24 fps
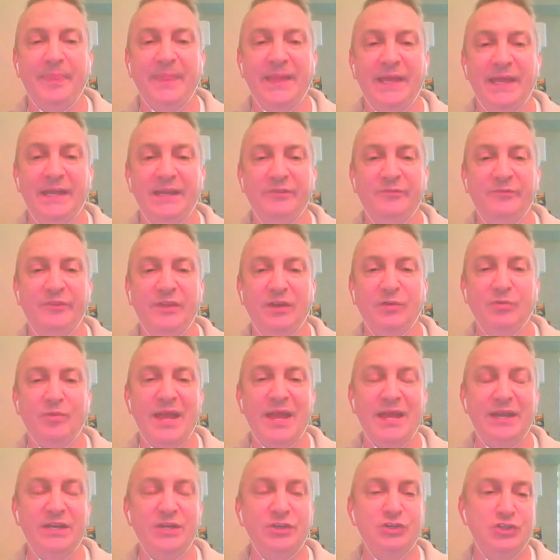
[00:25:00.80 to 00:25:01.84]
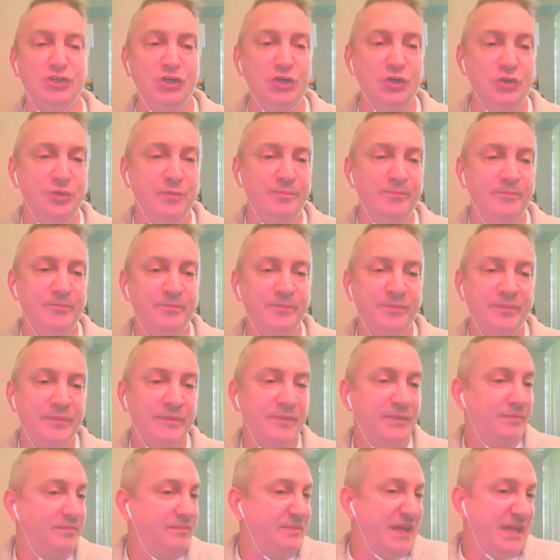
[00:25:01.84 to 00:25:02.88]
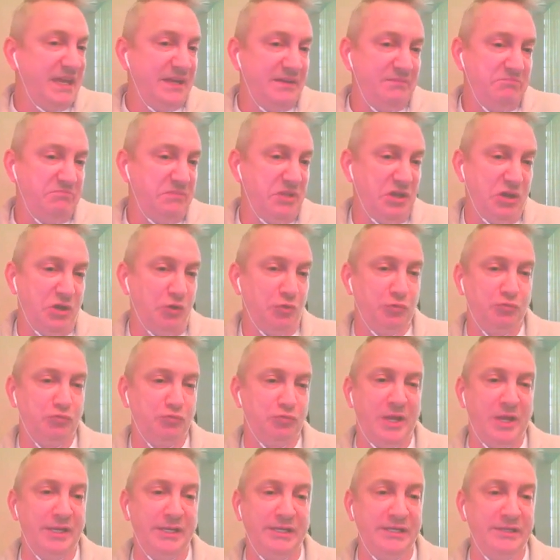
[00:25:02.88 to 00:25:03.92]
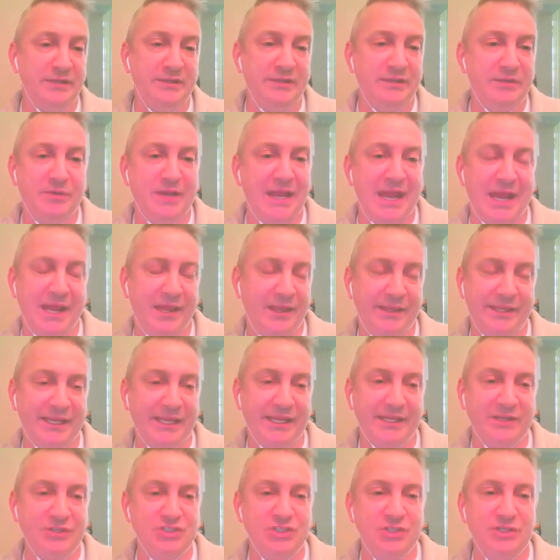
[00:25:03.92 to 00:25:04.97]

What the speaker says: if they ran in Doom, then they'll run in the Reality Engine.